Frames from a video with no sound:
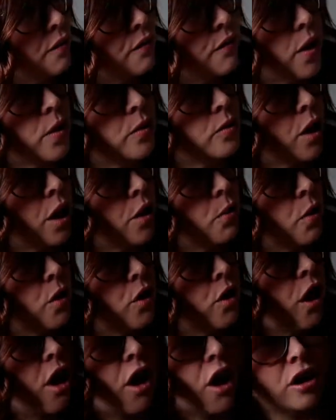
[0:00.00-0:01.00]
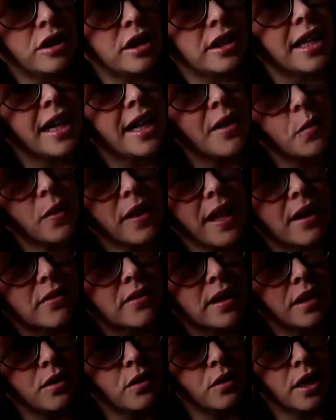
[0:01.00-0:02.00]
photo or card in it
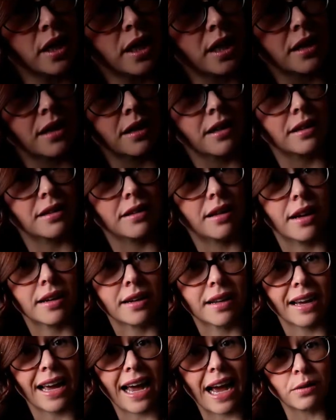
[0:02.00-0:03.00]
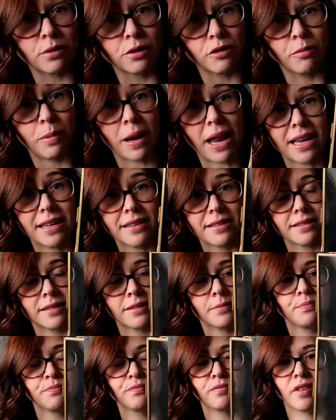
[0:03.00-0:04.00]
without it looking like out of place.